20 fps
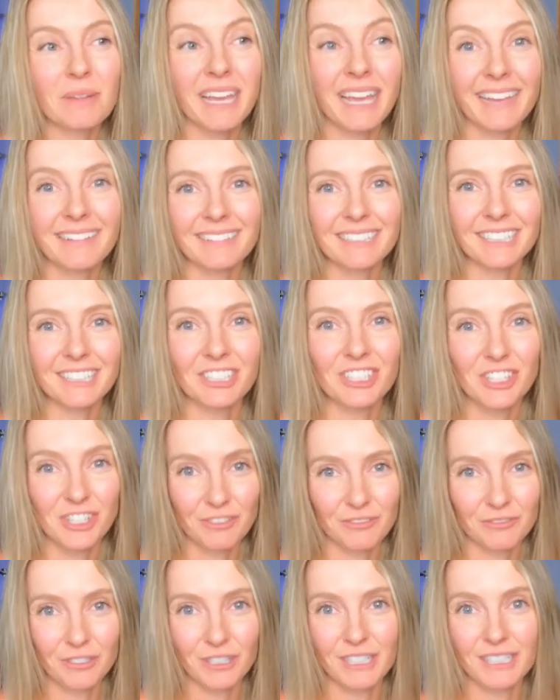Mikaela
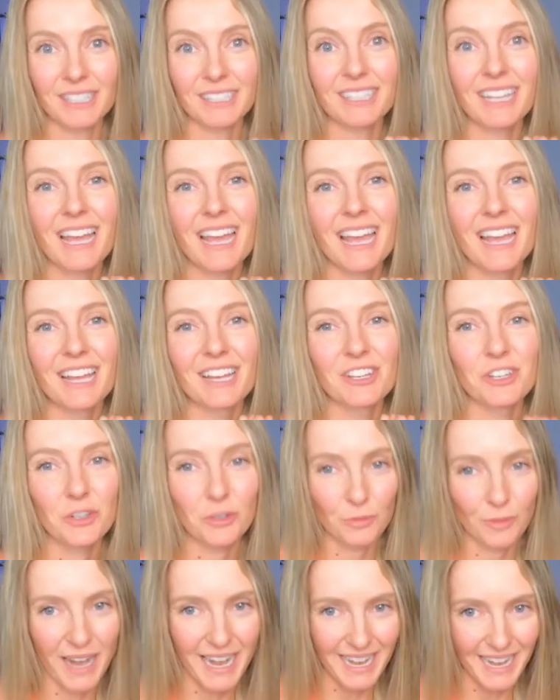Shiffrin's
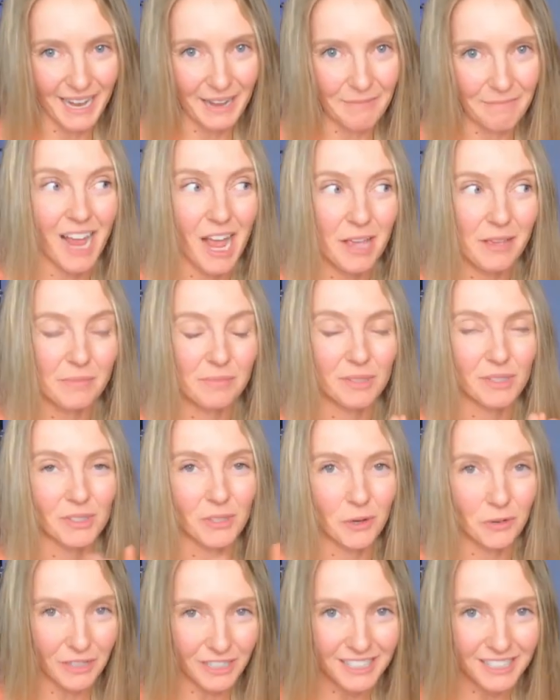training. I am so